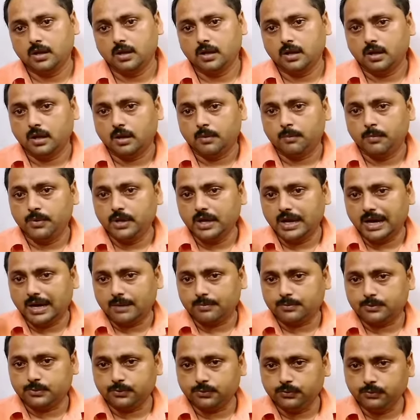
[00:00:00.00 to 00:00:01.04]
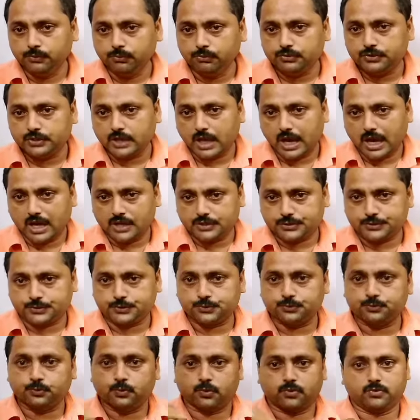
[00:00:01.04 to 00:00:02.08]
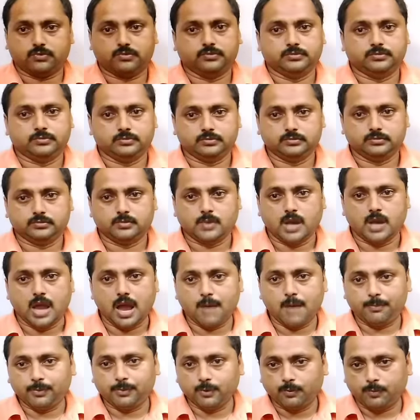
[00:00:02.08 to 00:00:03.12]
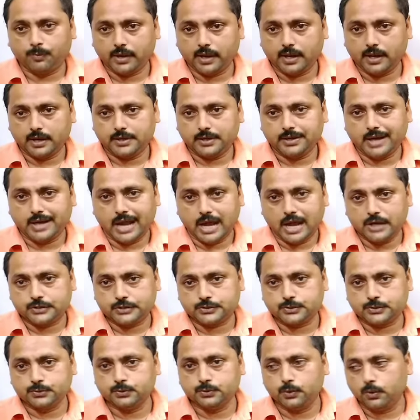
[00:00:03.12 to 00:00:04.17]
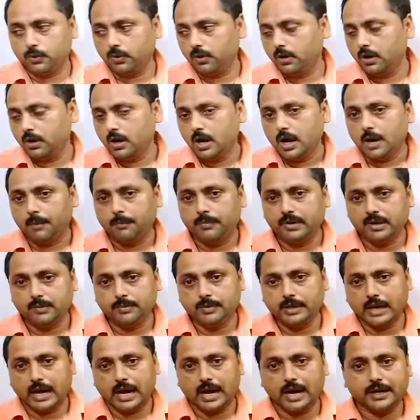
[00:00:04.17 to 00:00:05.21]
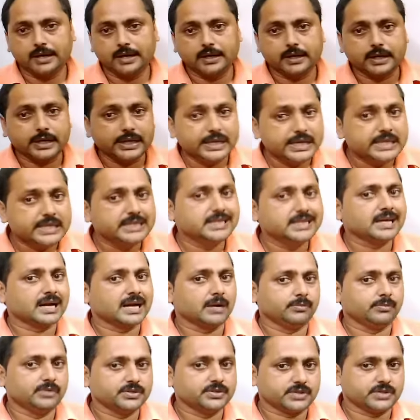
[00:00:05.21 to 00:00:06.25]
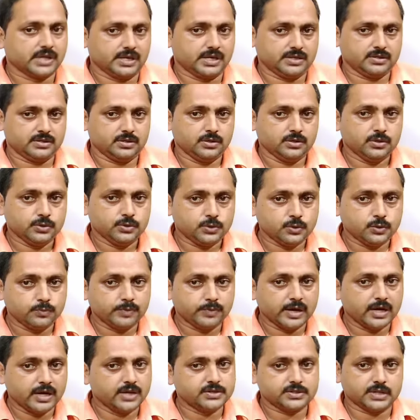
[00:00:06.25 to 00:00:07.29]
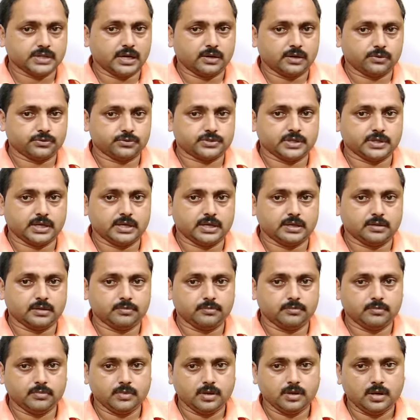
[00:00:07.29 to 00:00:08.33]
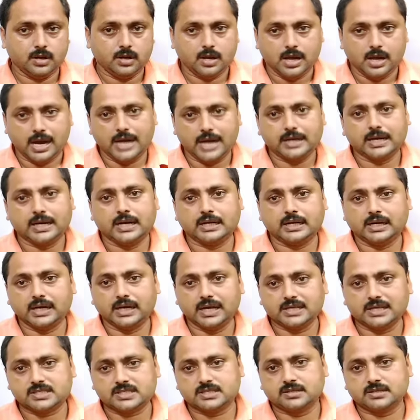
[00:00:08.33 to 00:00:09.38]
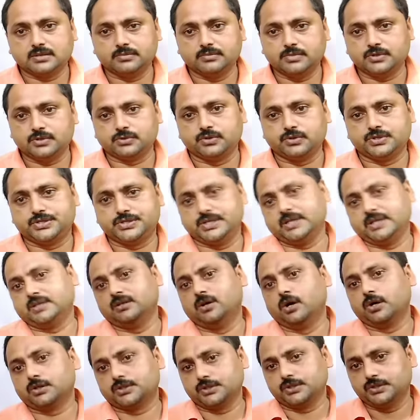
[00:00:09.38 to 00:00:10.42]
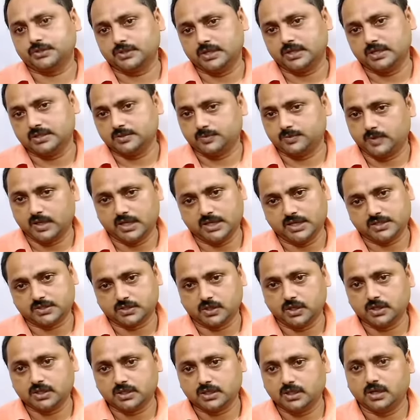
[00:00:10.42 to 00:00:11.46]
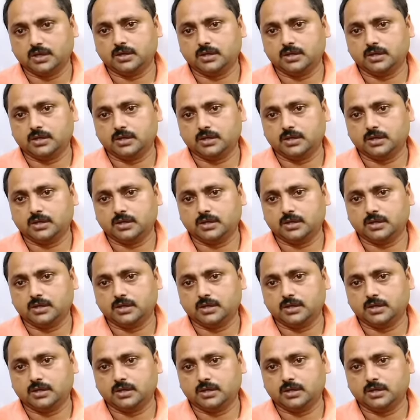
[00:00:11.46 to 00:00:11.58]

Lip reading: we have to use H2O. Appropriate H2O will be added either of the side to balance hydrogen atom. And at last we should check the oxygen is balanced or not.